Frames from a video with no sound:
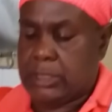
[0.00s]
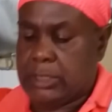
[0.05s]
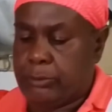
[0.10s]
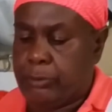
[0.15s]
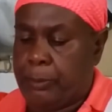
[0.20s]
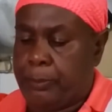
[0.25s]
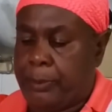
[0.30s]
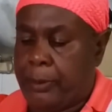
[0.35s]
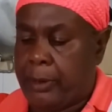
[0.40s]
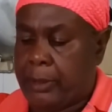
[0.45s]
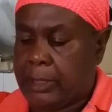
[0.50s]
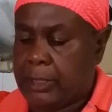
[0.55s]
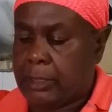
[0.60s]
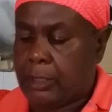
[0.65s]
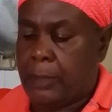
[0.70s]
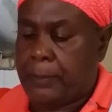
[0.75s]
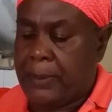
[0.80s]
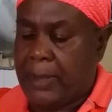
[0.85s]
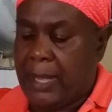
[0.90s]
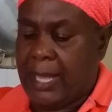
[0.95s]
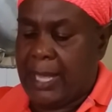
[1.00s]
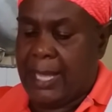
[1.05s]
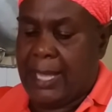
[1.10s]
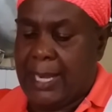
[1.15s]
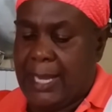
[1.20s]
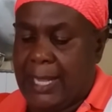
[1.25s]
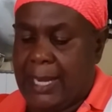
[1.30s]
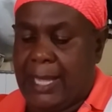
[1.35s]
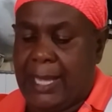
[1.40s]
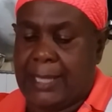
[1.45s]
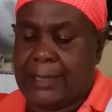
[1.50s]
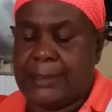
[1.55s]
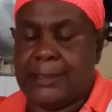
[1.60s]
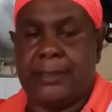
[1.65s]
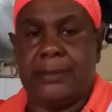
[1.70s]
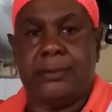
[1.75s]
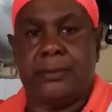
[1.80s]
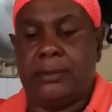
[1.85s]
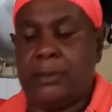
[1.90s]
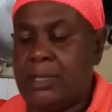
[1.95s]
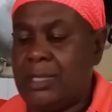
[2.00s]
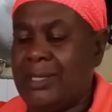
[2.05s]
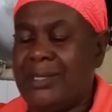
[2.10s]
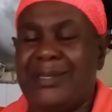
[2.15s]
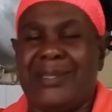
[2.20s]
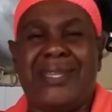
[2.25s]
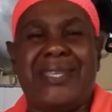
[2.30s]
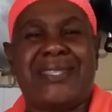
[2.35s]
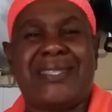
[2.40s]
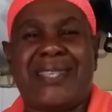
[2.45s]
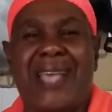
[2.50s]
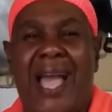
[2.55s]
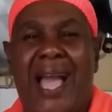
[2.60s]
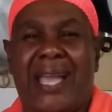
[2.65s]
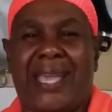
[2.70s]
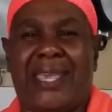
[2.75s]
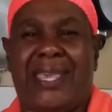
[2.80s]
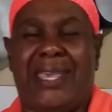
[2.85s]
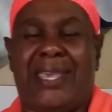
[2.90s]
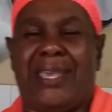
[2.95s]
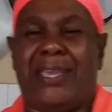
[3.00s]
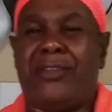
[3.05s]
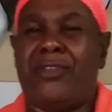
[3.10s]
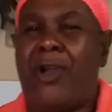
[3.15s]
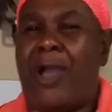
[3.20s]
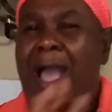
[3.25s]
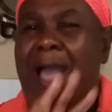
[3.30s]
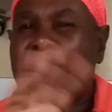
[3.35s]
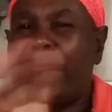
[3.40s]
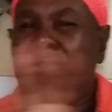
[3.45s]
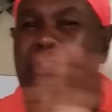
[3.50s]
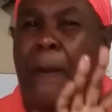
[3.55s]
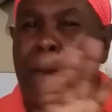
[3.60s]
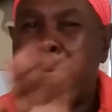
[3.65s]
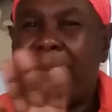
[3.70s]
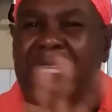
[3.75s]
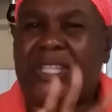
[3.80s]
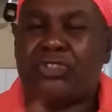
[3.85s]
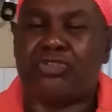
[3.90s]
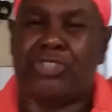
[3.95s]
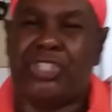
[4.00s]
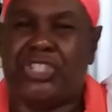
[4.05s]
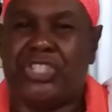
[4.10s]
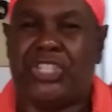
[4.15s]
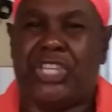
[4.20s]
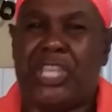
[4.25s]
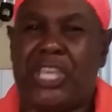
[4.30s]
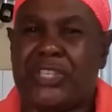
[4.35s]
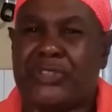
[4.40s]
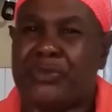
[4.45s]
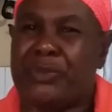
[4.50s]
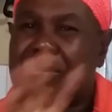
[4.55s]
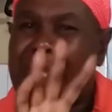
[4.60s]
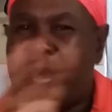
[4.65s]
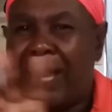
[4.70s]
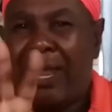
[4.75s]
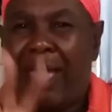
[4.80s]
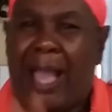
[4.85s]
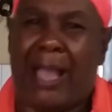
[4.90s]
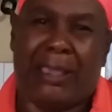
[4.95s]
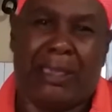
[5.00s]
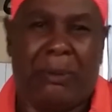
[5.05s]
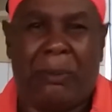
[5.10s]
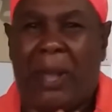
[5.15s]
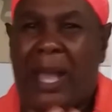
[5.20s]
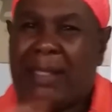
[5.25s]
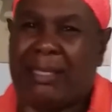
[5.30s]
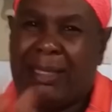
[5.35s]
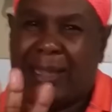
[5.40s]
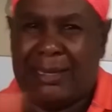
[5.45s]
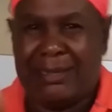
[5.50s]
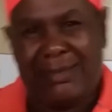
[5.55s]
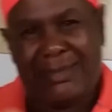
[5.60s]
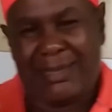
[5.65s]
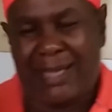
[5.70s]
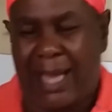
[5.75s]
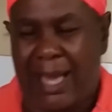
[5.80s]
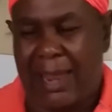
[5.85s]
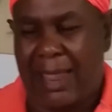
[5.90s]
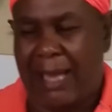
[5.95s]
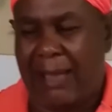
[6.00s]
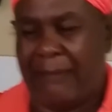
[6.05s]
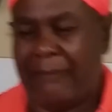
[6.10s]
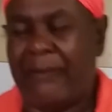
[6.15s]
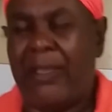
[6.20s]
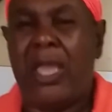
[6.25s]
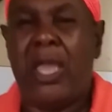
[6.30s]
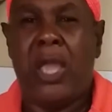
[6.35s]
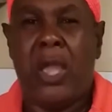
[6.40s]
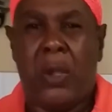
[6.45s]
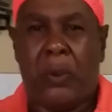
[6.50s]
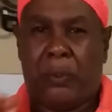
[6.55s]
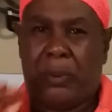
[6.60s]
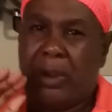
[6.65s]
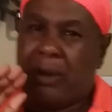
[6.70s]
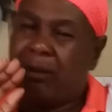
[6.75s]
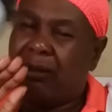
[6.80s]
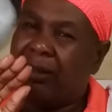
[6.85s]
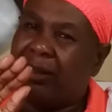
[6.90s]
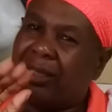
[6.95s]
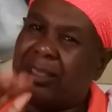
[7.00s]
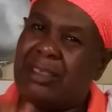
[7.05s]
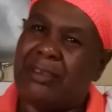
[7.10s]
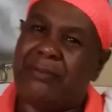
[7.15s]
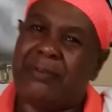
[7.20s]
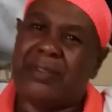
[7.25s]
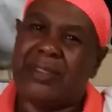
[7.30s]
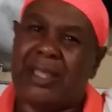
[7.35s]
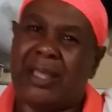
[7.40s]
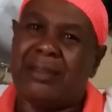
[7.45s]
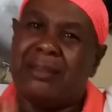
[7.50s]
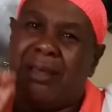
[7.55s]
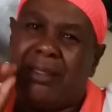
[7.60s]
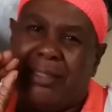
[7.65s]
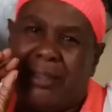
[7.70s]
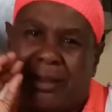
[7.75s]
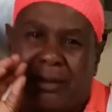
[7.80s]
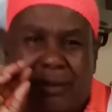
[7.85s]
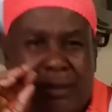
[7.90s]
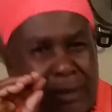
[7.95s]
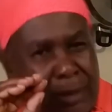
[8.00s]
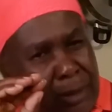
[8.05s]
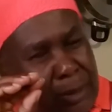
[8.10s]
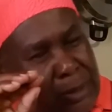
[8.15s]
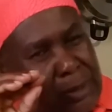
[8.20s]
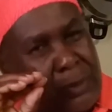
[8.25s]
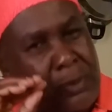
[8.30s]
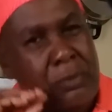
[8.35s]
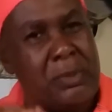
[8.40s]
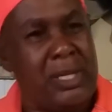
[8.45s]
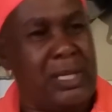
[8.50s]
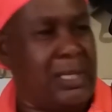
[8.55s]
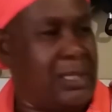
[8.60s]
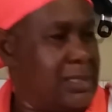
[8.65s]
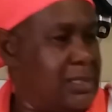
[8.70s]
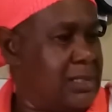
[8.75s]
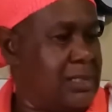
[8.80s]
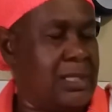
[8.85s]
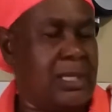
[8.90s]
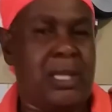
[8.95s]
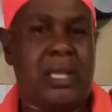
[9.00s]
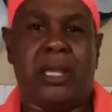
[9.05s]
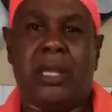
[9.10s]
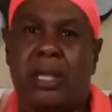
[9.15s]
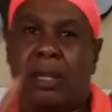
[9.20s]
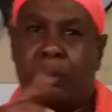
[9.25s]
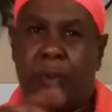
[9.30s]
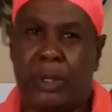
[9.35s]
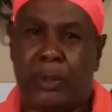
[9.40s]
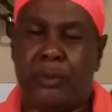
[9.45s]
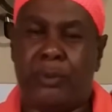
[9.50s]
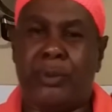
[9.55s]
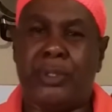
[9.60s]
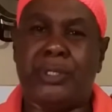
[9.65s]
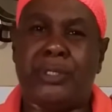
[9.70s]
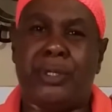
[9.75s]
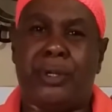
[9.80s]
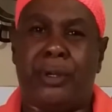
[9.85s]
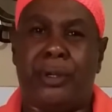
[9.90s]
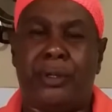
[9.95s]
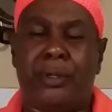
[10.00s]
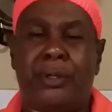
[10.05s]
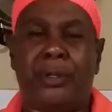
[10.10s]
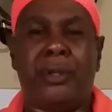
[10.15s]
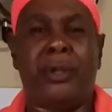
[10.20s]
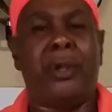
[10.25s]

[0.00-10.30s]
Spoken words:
You see we perk it up and all of that. This ackee no have no bitrish taste because the ackee water bit scala. We're gonna give it another 2 minutes. And when we return,